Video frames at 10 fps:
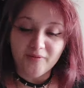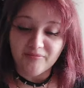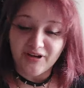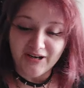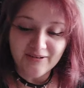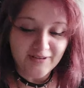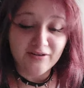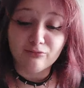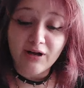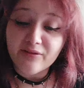I'm sorry. I
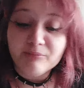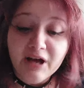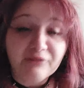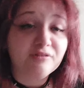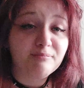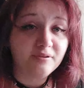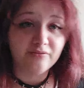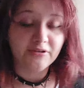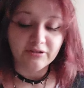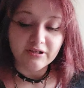didn't write them down
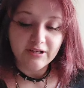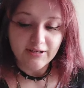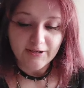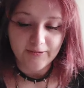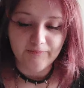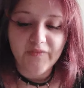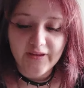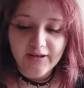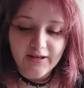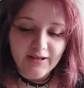specifically.
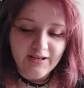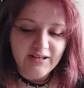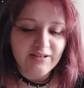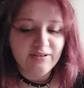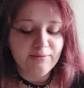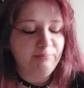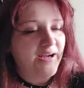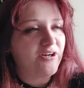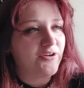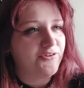And
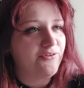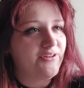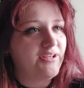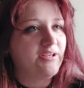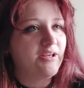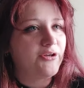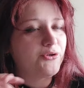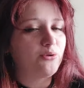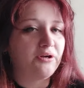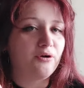back onto the
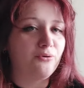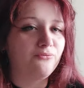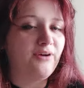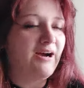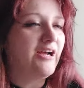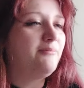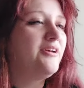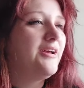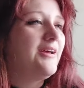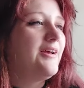creator-owned vibe.
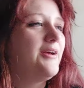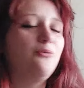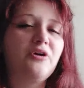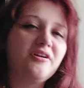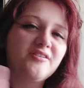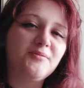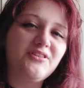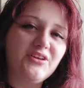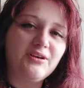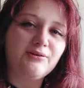What are some of
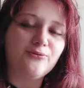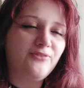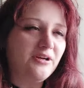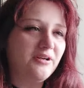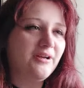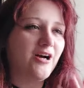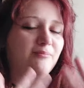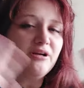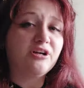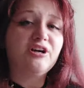the very
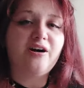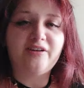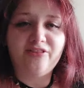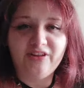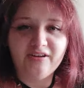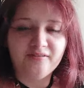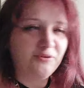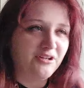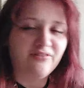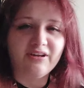Americana things that
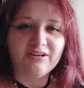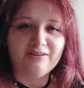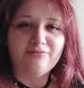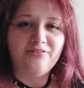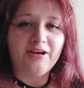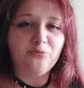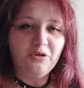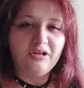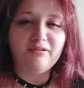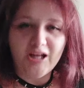we can think of that can
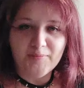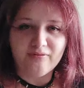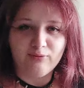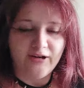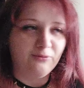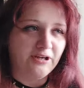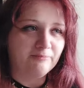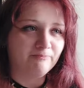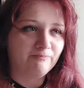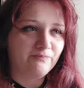we claim as right-wing?